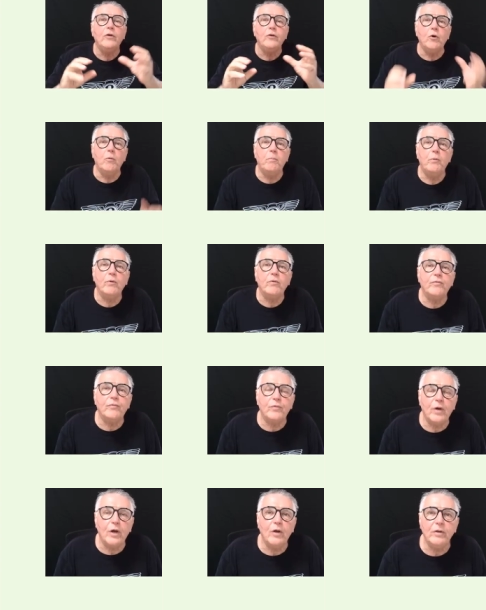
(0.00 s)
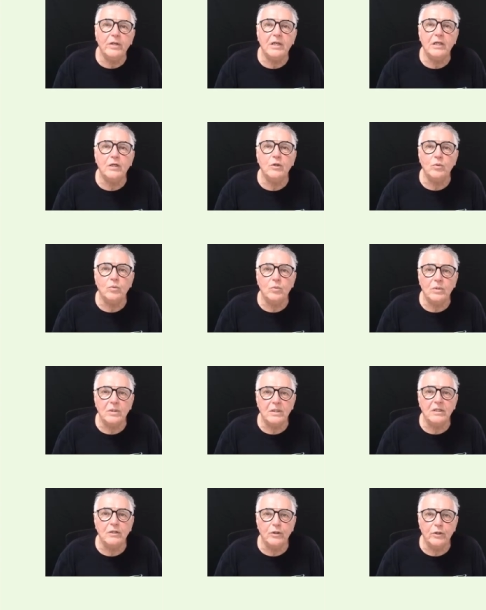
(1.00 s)
your portfolio
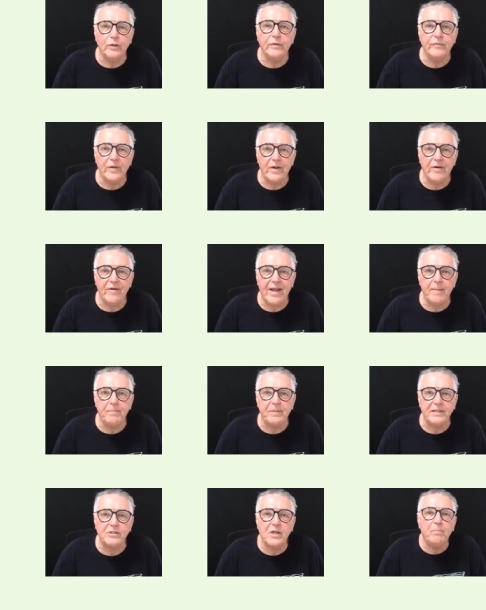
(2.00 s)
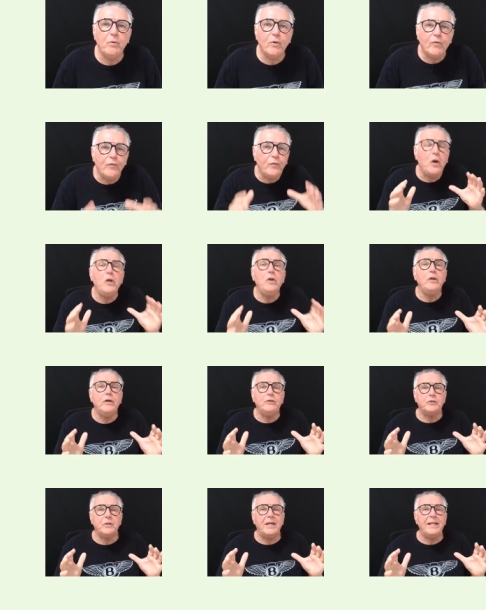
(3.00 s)
will look very happy so portfolio
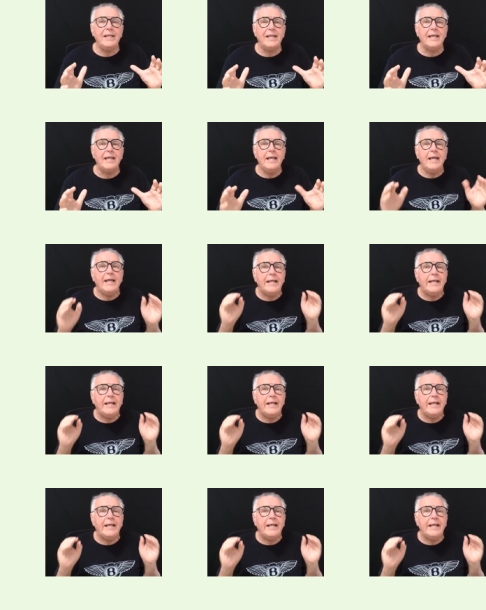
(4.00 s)
trading